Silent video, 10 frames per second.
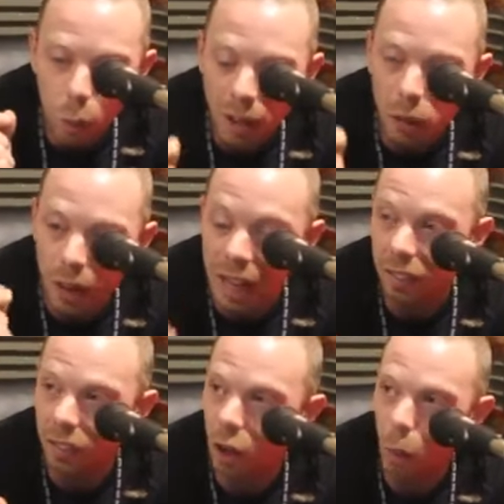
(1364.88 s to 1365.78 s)
When you
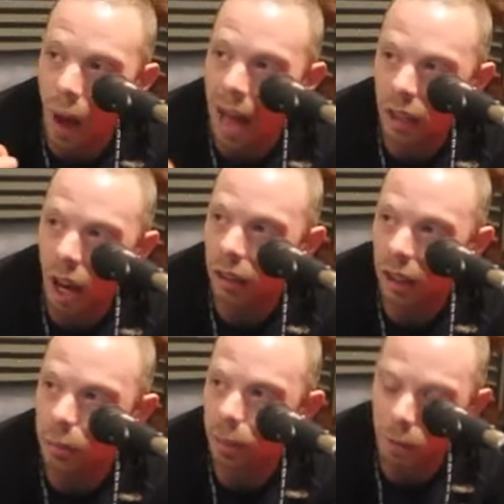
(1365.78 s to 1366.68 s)
listen to White
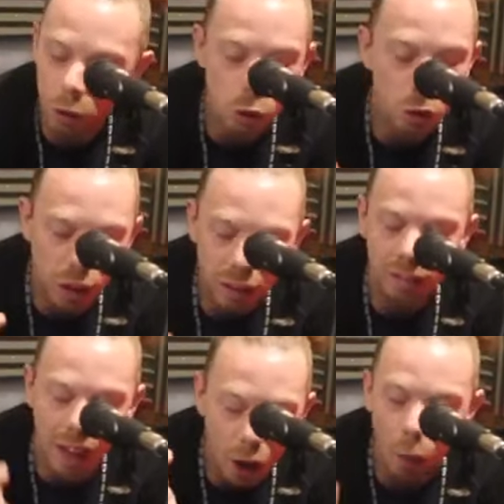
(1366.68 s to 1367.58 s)
Yardie, bruv, you
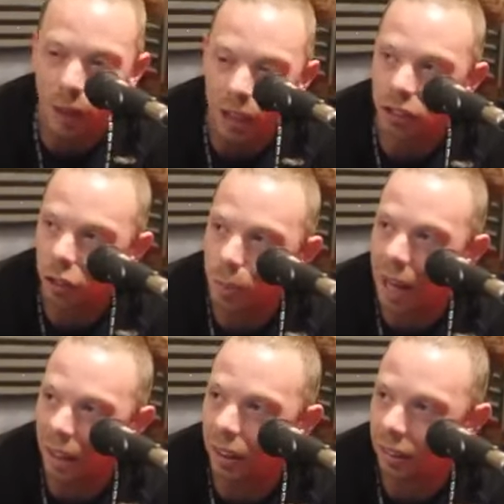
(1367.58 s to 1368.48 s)
can tell he's
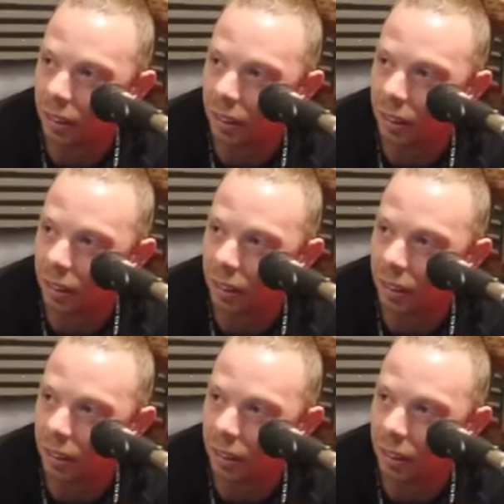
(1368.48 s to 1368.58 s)
Jamaican.